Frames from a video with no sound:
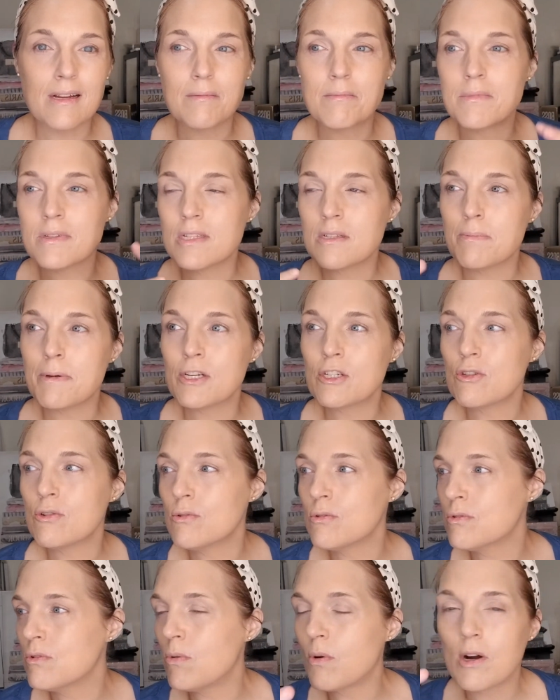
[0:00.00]
special
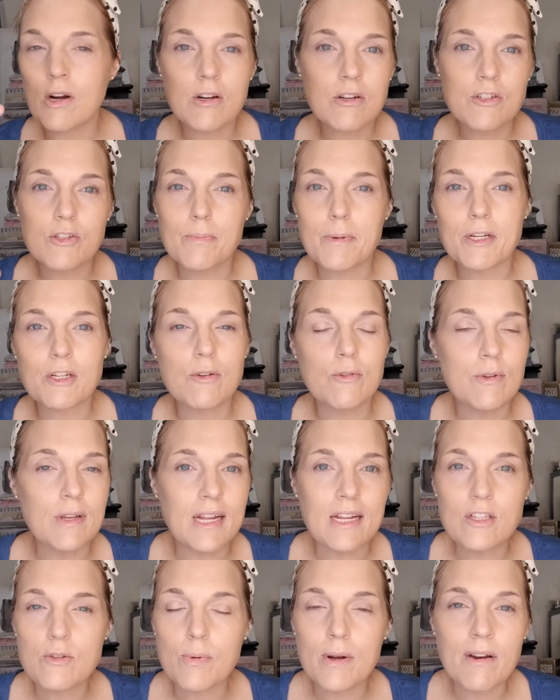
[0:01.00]
quirks, special
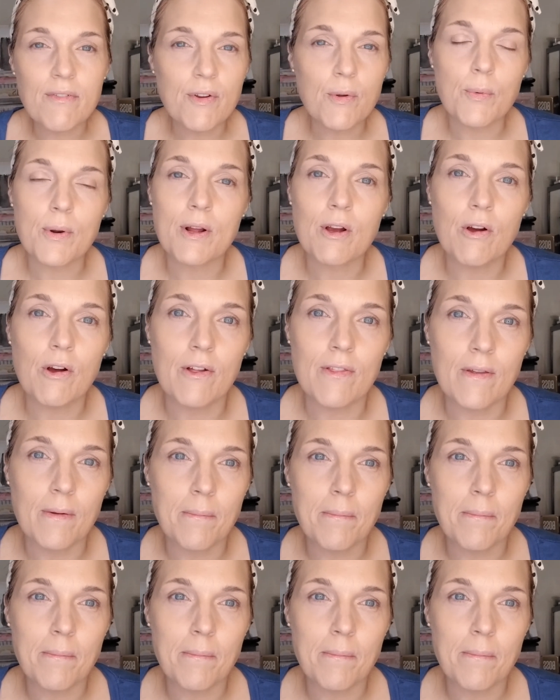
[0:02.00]
needs, whatever you want to call them.